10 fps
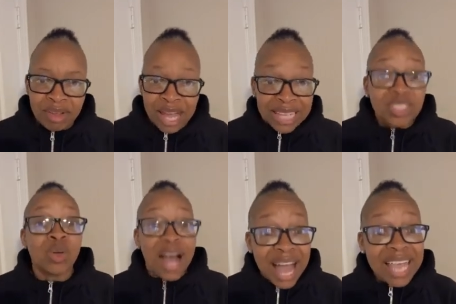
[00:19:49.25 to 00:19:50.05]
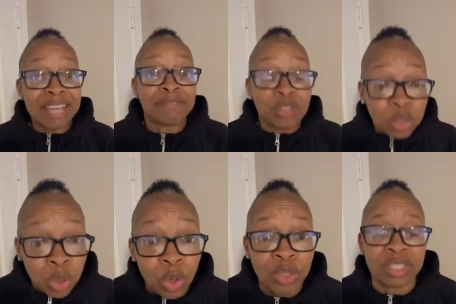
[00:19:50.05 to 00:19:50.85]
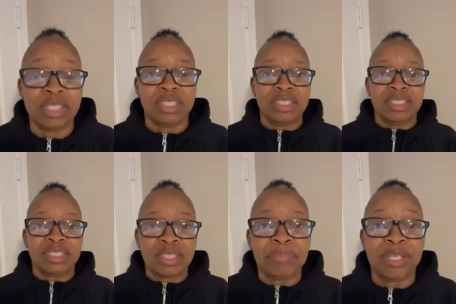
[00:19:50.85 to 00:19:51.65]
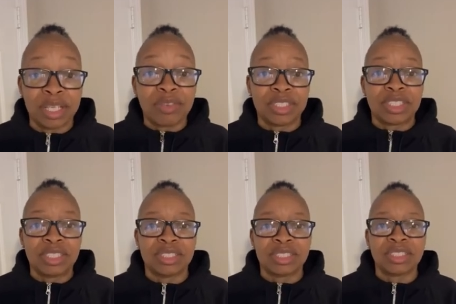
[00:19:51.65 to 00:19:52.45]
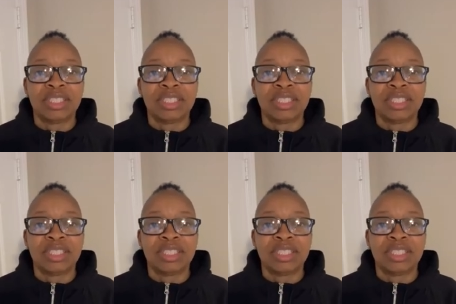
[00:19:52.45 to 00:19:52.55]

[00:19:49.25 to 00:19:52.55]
And so I have chosen to be a Christian.